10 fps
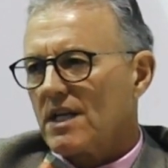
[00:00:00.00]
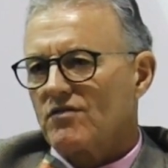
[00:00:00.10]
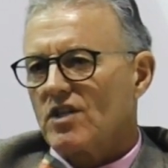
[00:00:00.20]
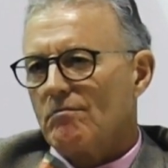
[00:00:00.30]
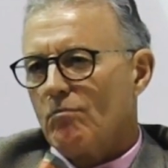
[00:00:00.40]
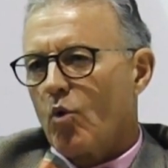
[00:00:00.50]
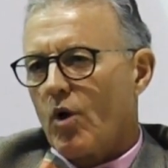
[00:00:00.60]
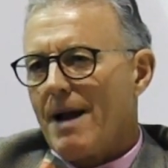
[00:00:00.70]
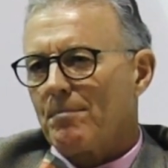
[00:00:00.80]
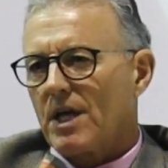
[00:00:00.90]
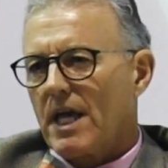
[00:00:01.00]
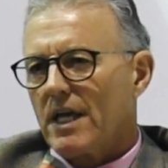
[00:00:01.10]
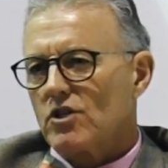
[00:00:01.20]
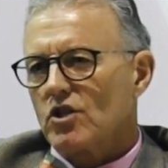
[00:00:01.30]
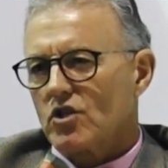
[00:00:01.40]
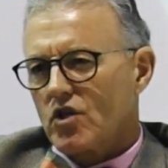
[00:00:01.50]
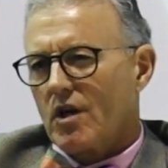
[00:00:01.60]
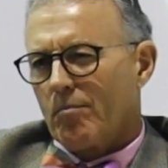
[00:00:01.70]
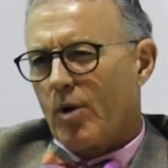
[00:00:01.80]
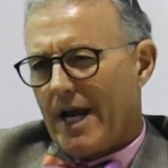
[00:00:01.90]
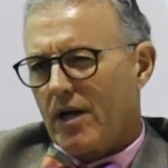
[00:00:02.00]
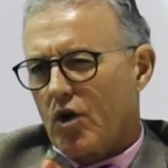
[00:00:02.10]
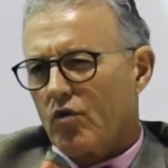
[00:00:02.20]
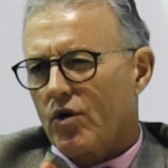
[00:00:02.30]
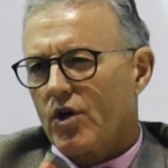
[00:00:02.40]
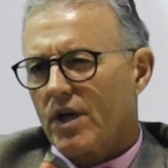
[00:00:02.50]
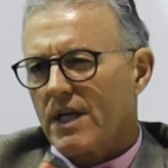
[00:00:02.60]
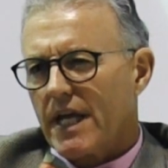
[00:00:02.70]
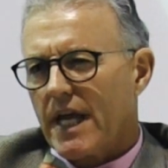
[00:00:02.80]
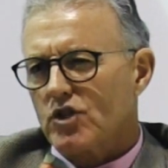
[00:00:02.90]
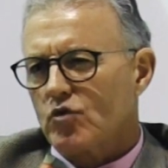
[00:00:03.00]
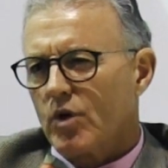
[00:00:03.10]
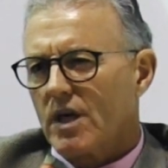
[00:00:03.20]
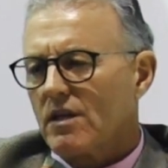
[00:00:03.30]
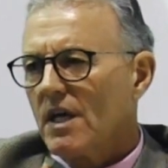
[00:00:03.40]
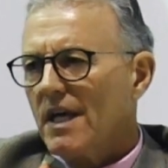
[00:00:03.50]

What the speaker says: I've seen more applications that a brand owner could engage with.